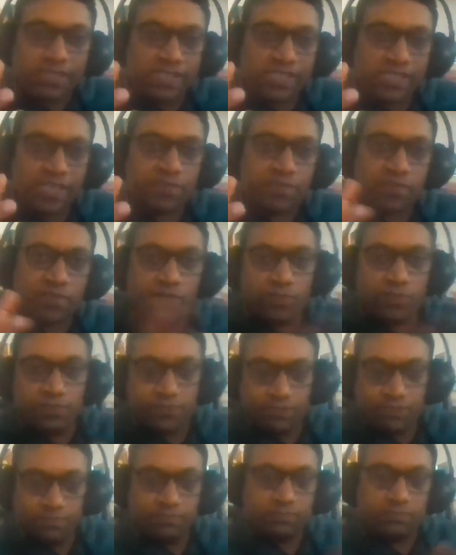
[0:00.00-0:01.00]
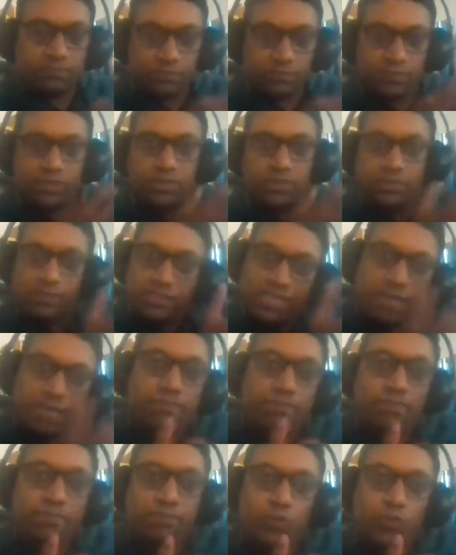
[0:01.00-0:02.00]
conception of
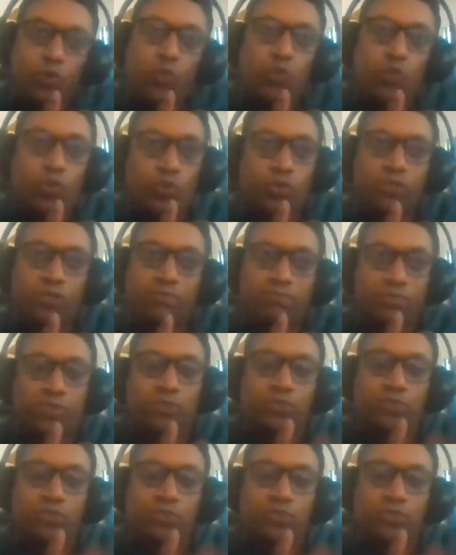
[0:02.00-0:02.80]
some core,